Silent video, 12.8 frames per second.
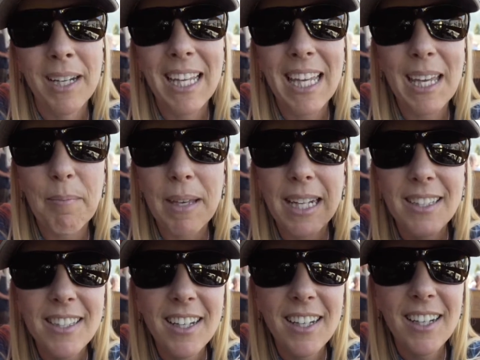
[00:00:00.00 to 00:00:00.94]
gonna eat
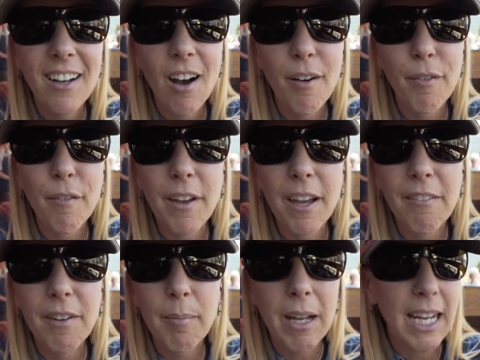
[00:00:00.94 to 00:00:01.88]
pizza off of
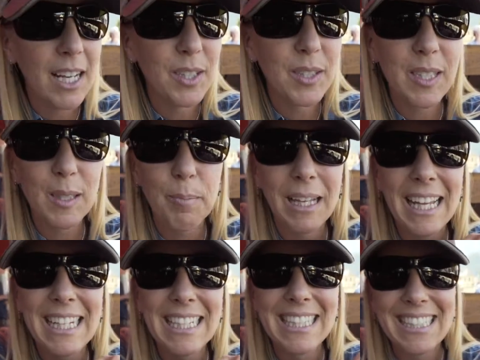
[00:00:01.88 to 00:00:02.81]
everybody else's plate.